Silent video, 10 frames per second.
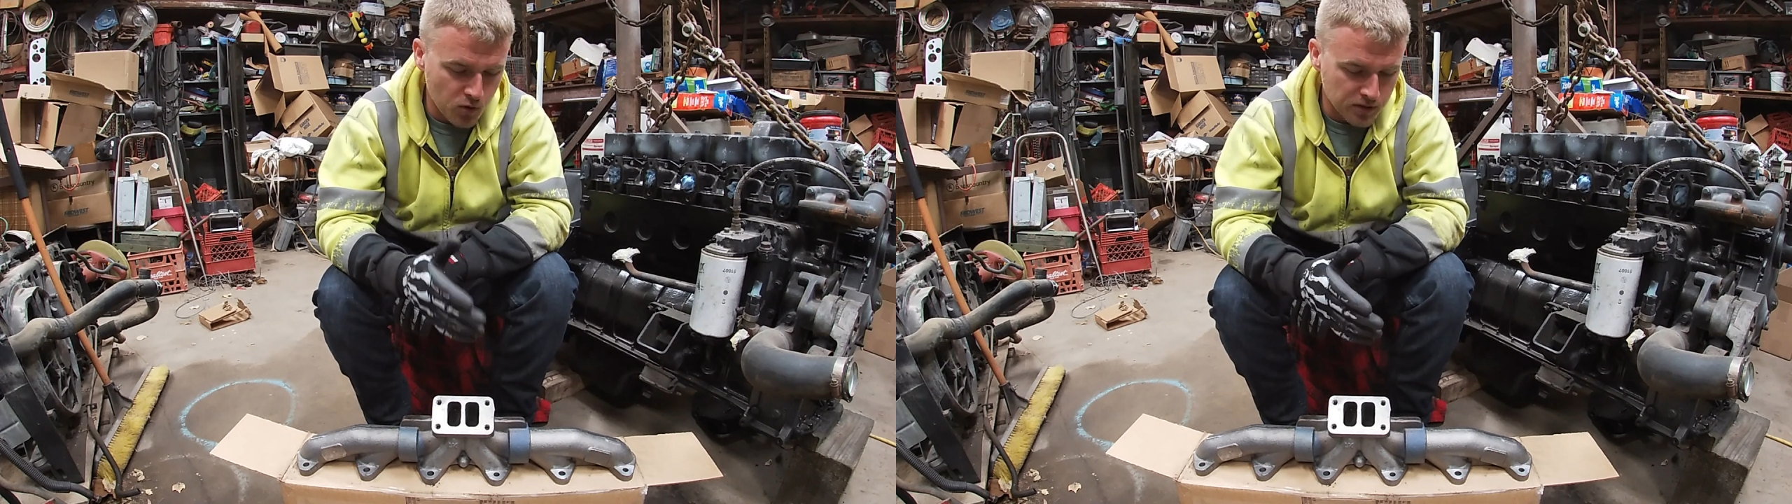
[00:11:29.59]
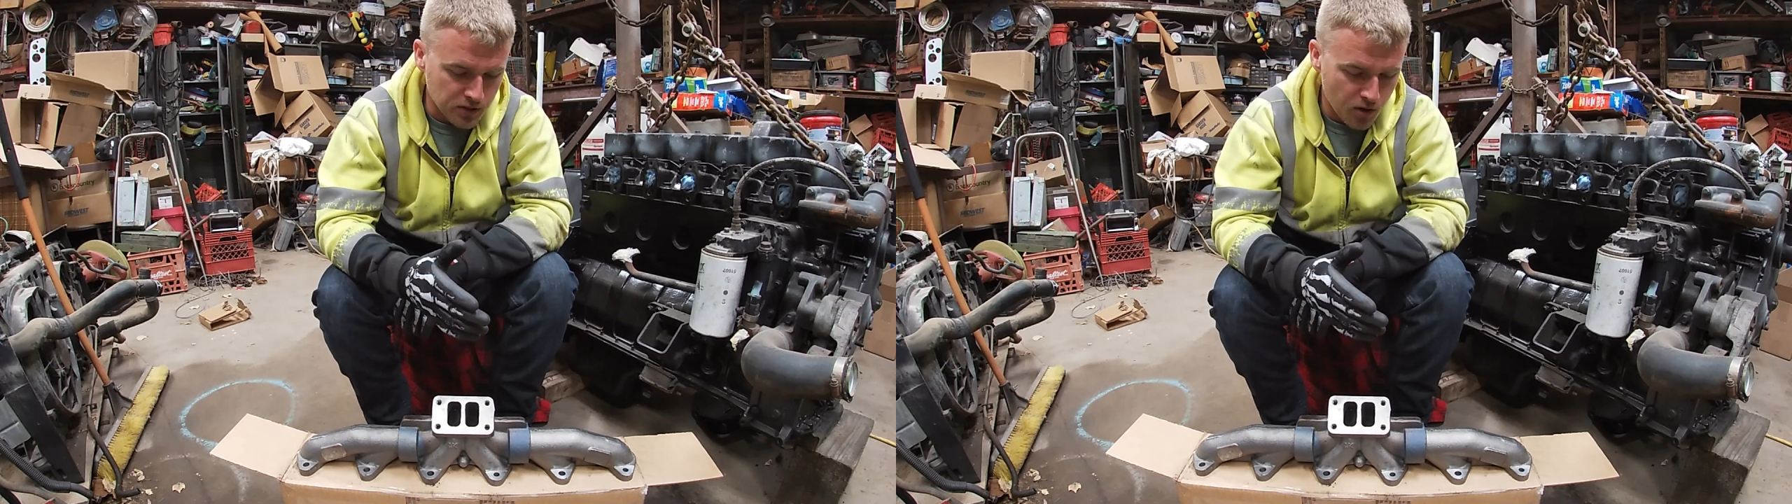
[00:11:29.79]

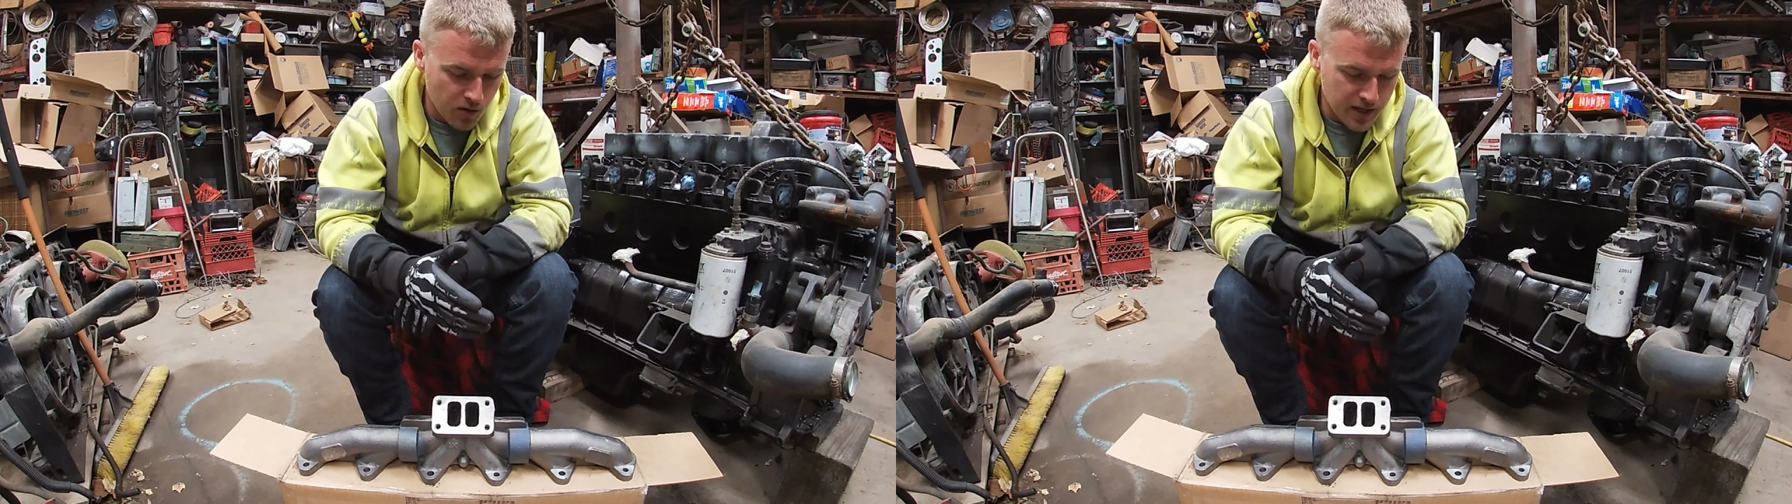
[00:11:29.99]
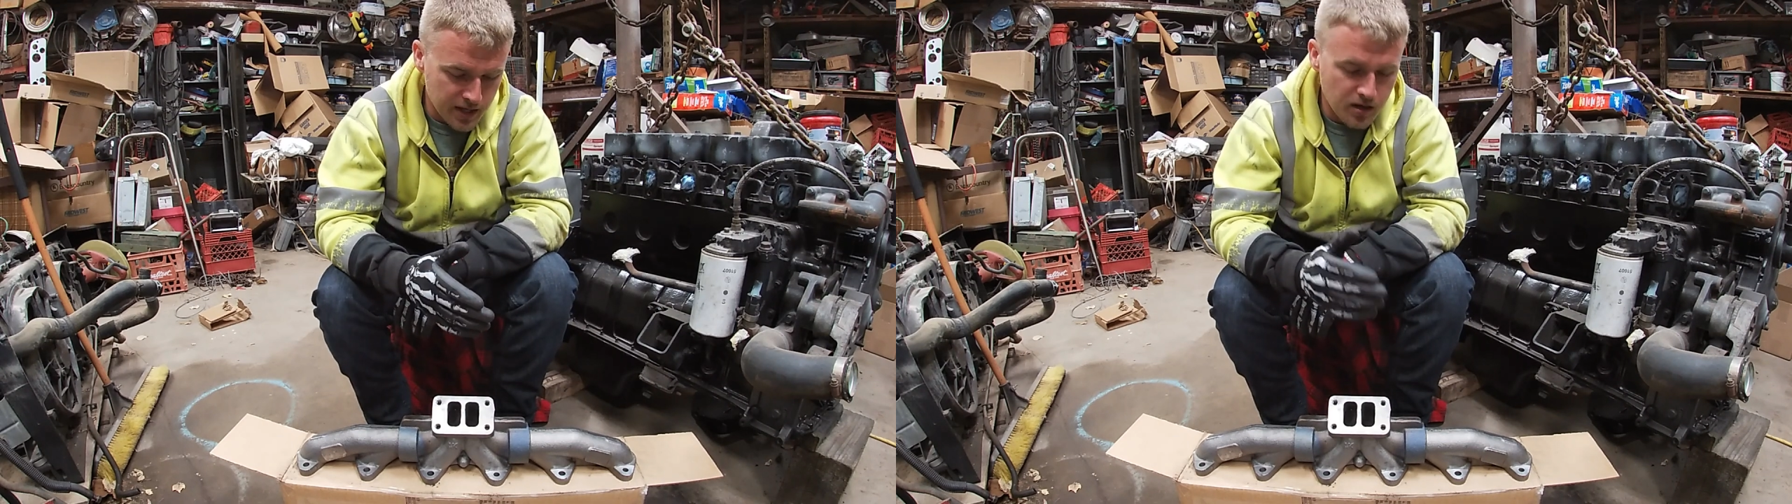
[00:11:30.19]
going to
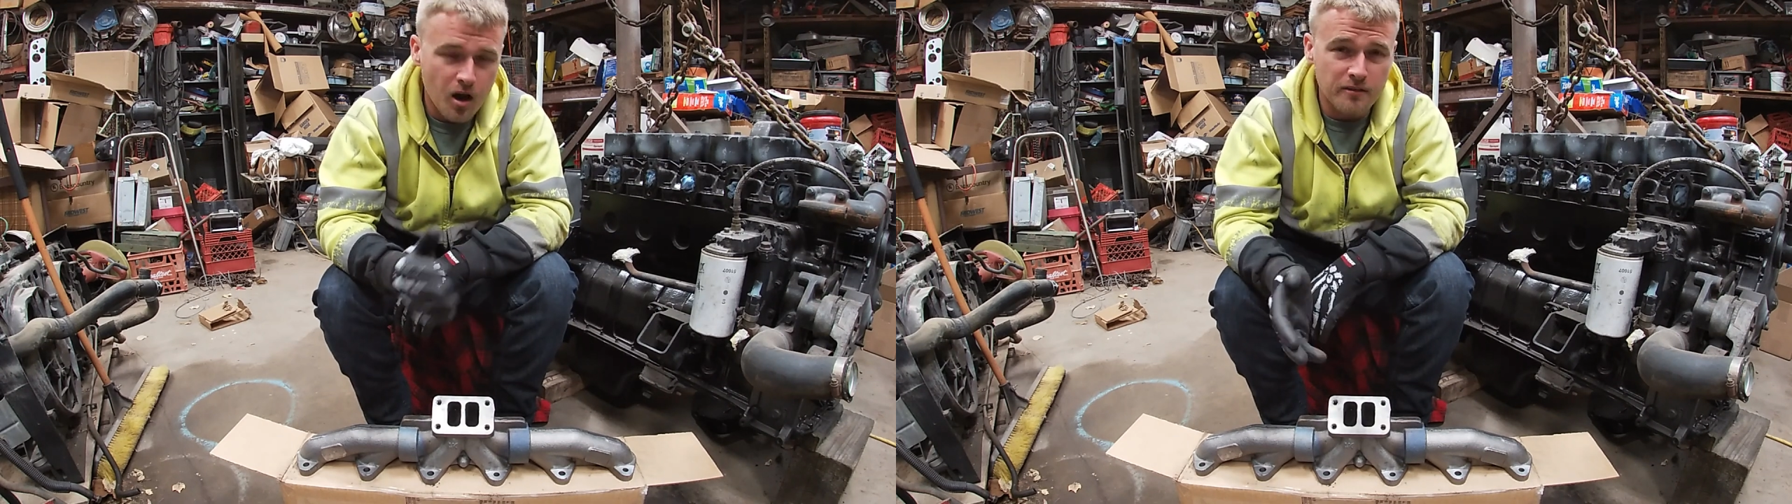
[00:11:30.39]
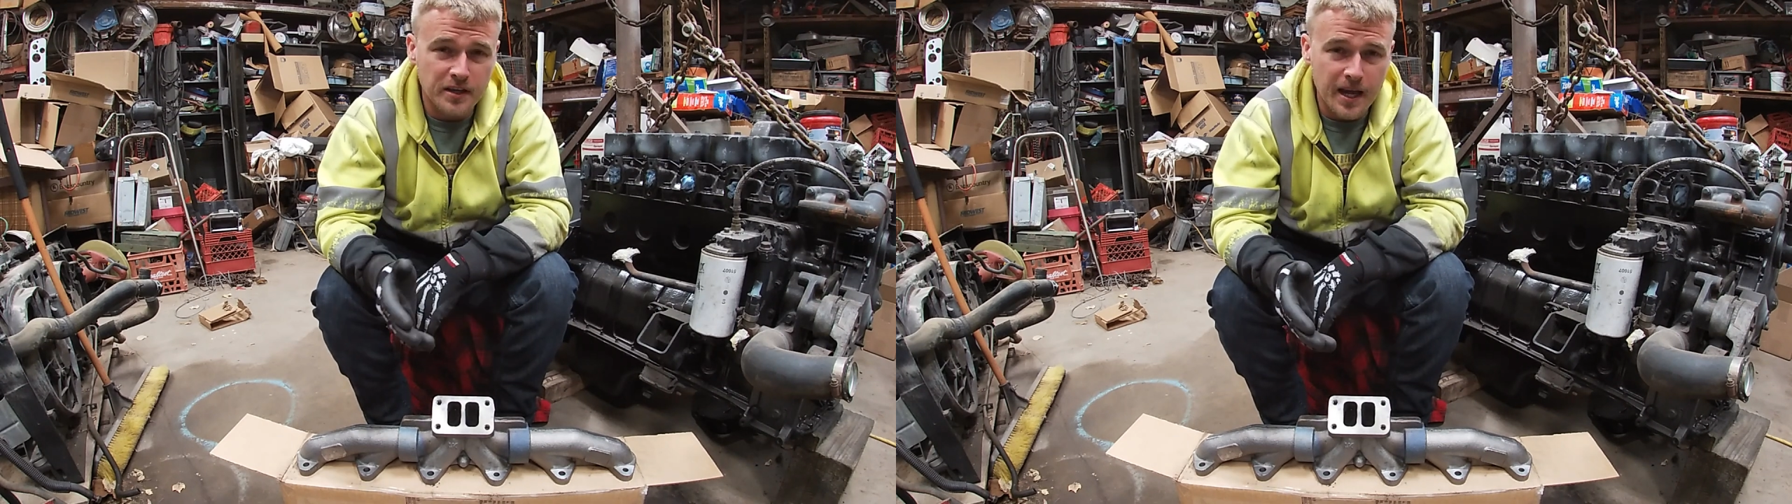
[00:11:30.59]
go ahead
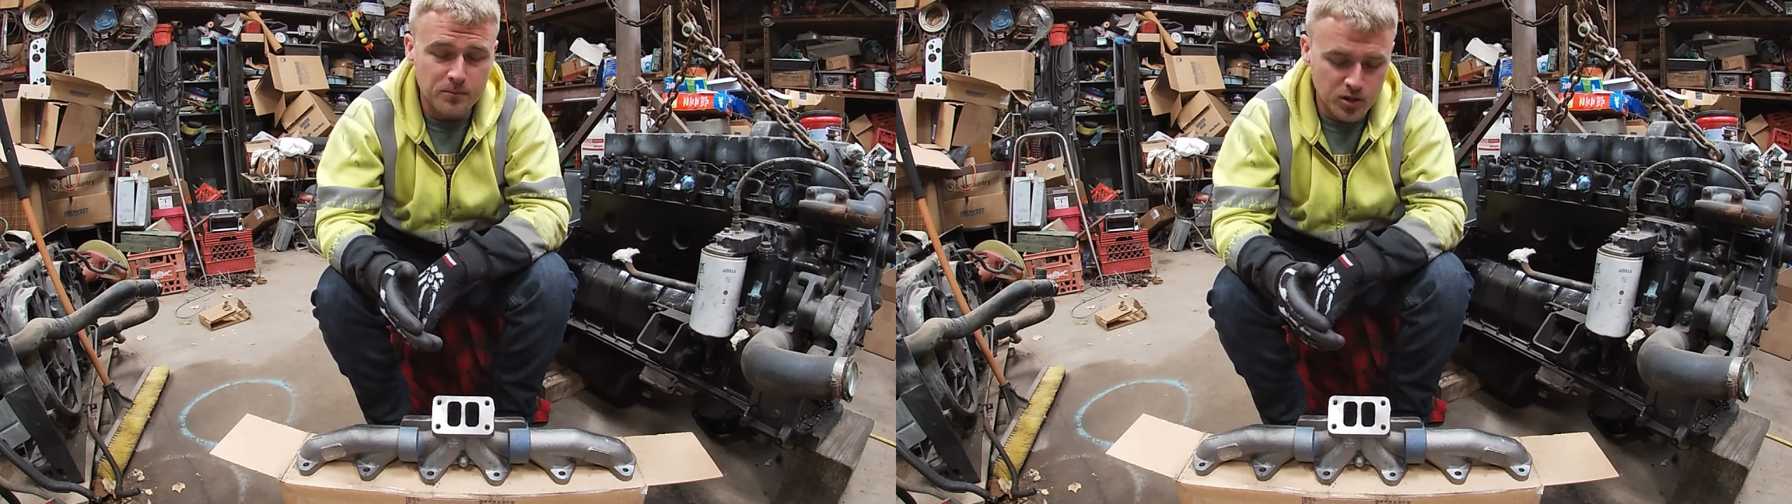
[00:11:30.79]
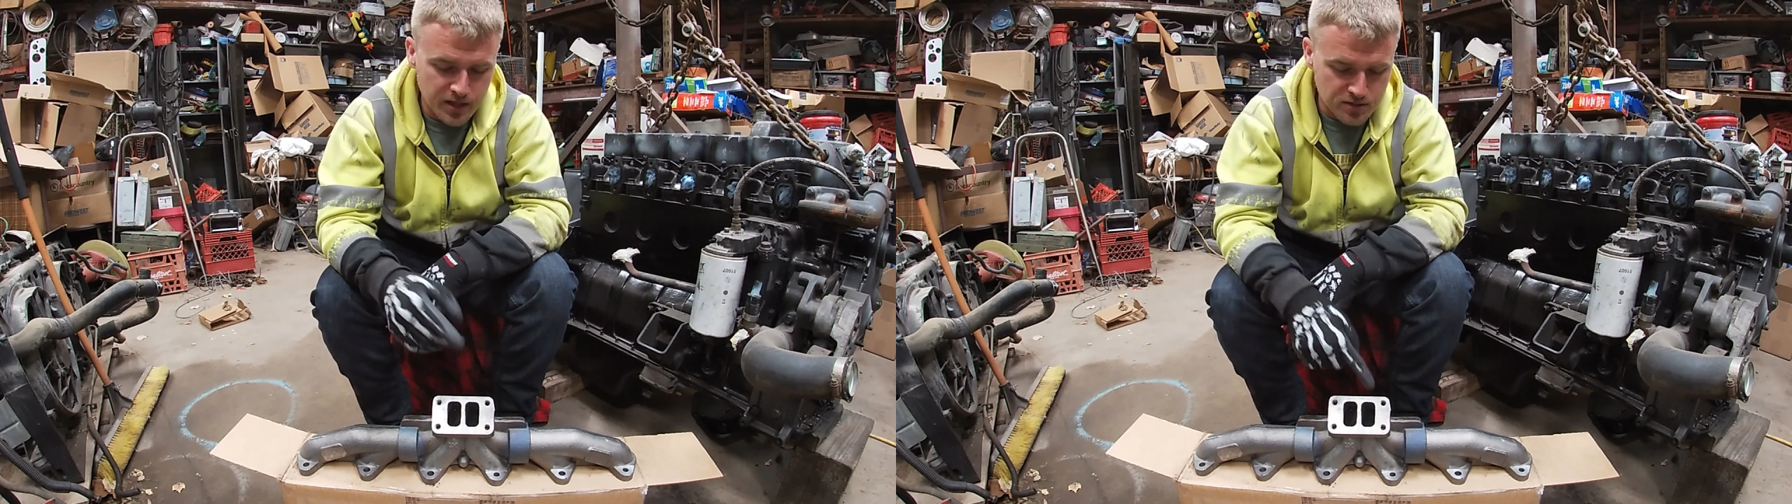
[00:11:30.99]
off camera